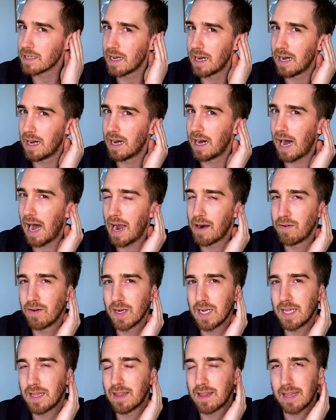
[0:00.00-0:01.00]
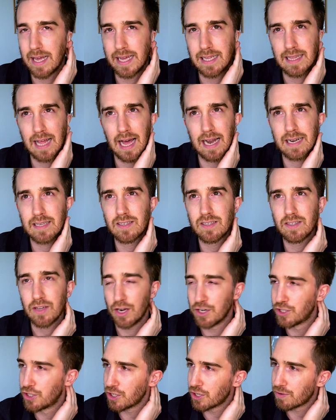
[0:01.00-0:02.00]
I really think that is
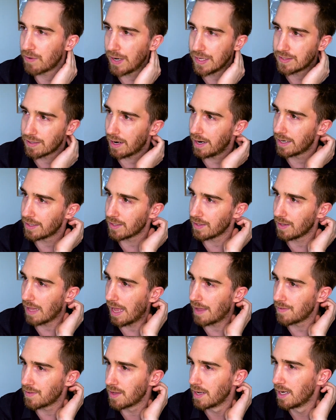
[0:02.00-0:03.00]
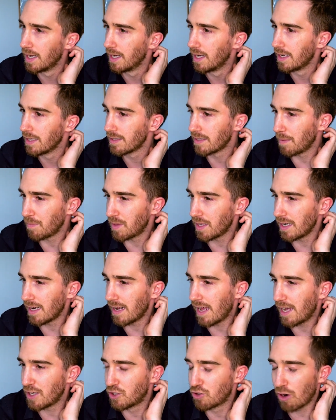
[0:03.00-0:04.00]
such a great title, and something
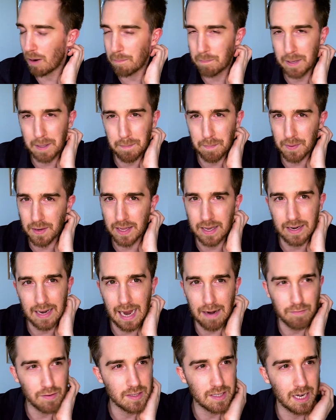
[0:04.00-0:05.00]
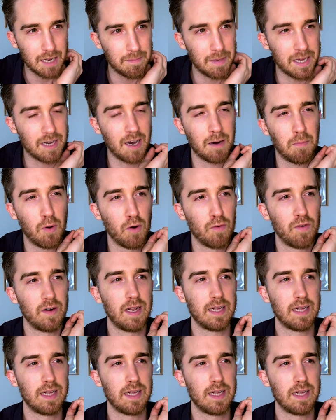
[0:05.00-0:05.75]
that I drop people in every time they come over.